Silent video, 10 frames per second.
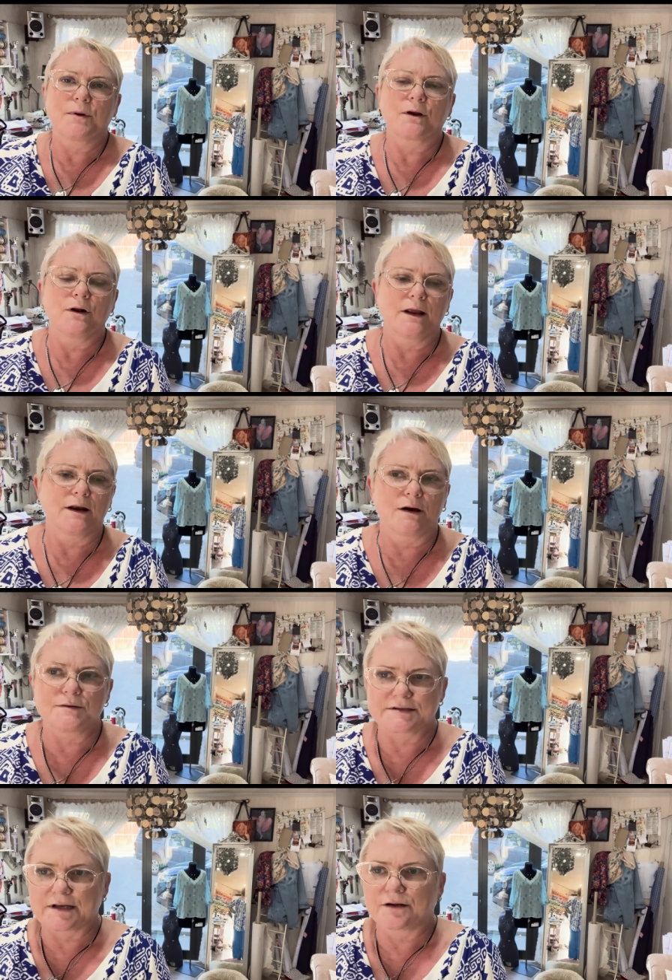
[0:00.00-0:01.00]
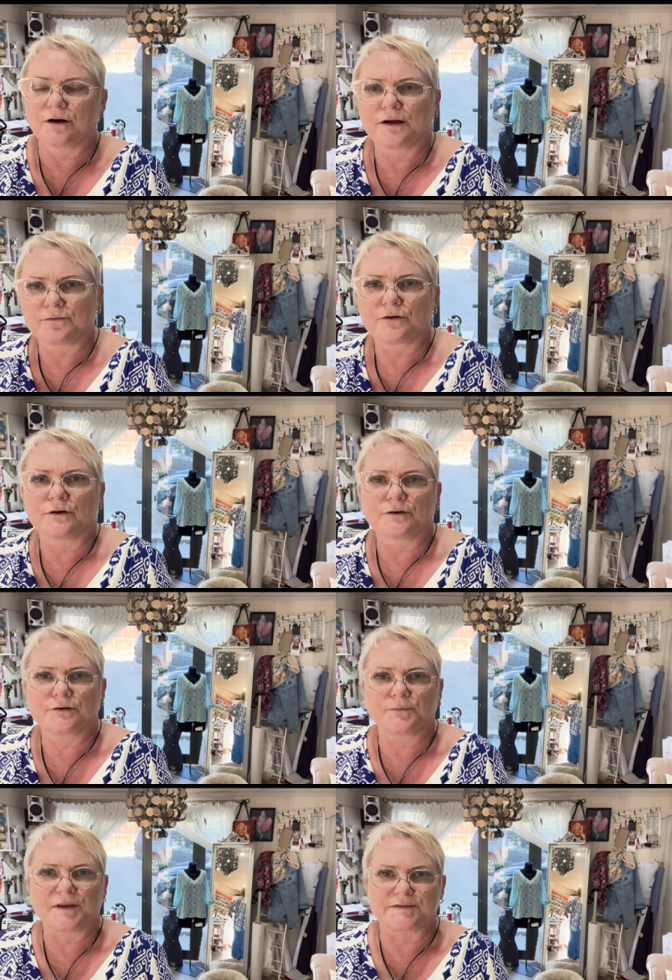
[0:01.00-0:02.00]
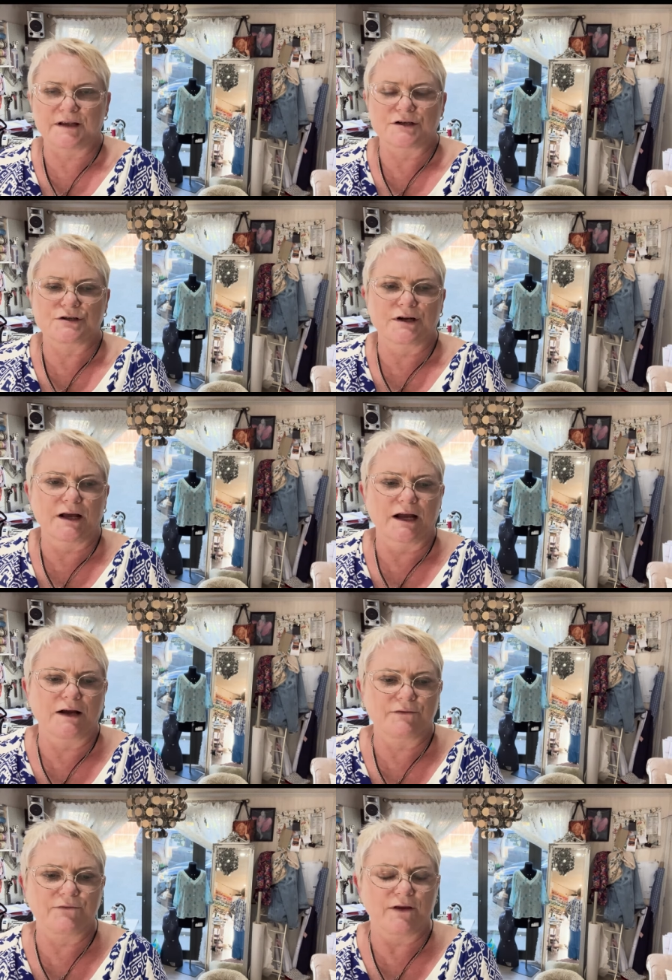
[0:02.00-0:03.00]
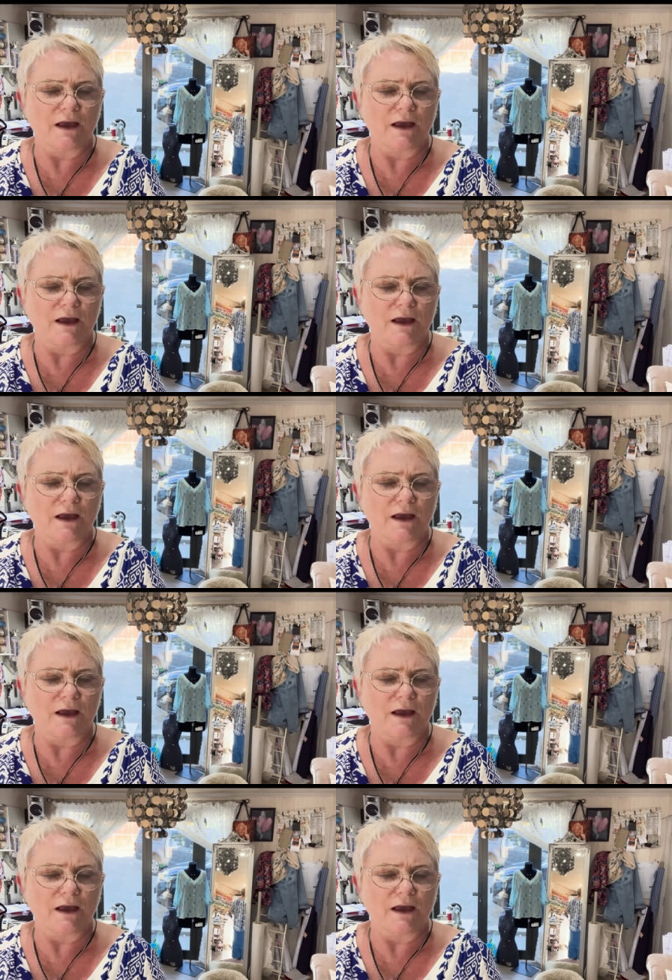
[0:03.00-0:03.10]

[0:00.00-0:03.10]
but all I know is that I've got a stash and a half.